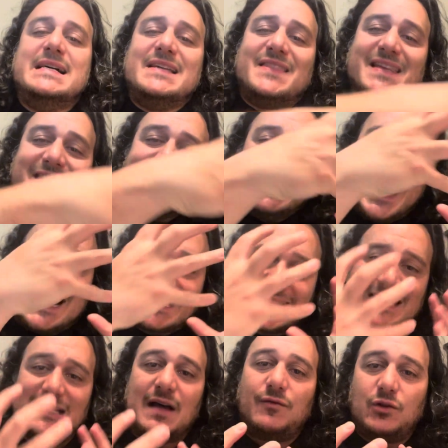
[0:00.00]
the next
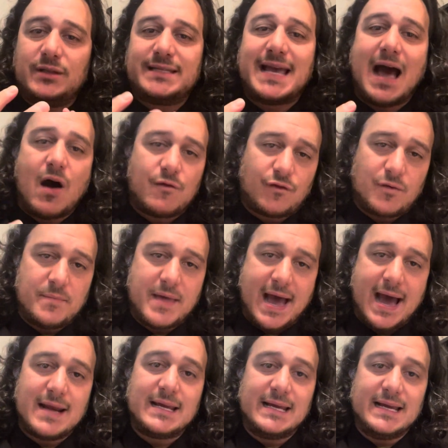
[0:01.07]
level down from
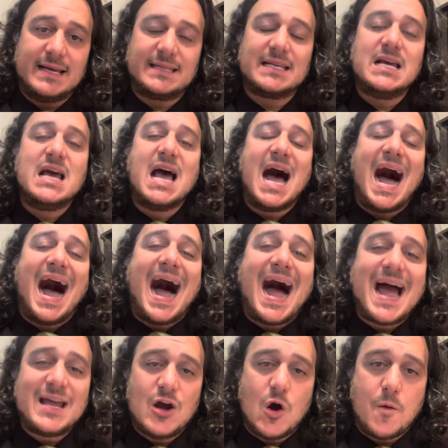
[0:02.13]
that is
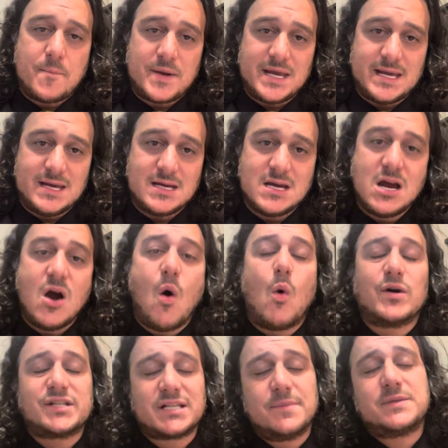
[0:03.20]
IOP, or
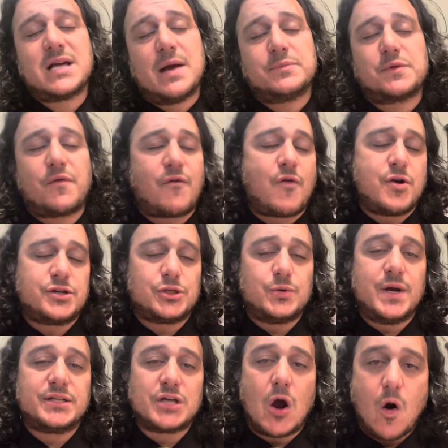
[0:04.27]
sometimes referred to
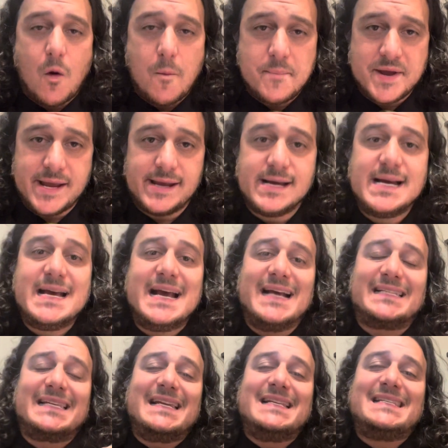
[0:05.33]
as OP. It's
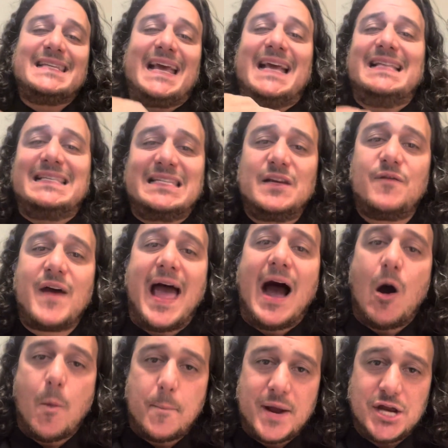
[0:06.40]
an intensive
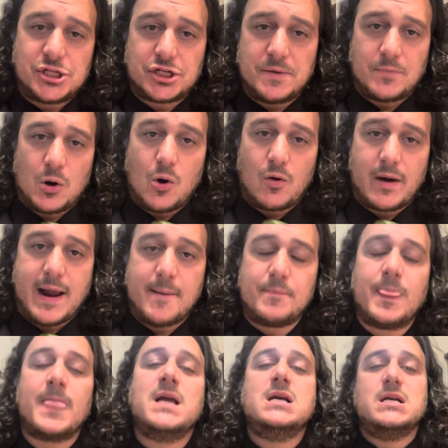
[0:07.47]
outpatient program.
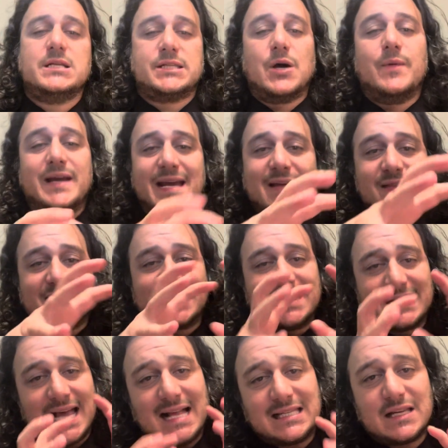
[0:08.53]
So in this
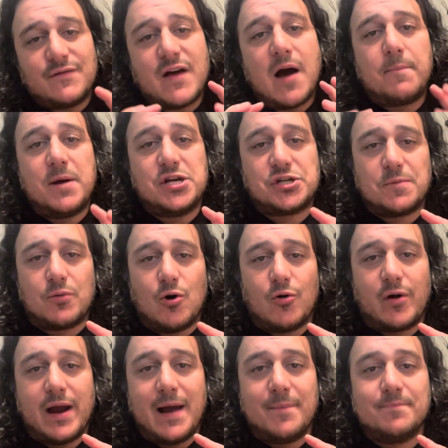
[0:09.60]
intensive outpatient
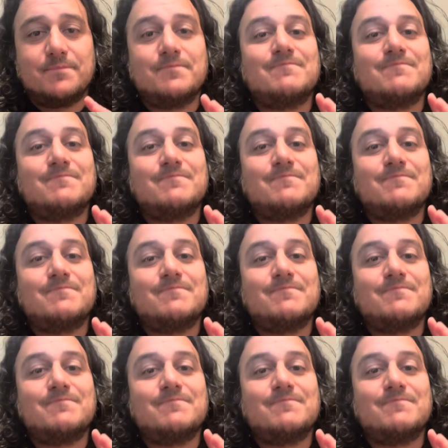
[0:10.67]
program,